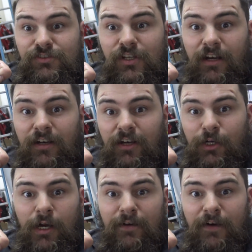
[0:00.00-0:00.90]
Jared here at
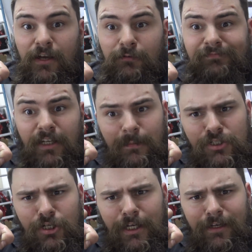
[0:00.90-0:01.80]
Creative Auto, and I'm going to
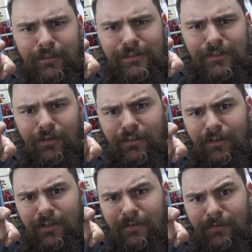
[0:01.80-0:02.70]
show you how to install an
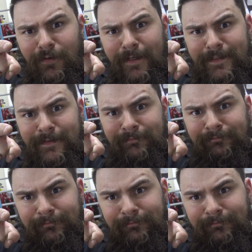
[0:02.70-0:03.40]
Undercover Flex.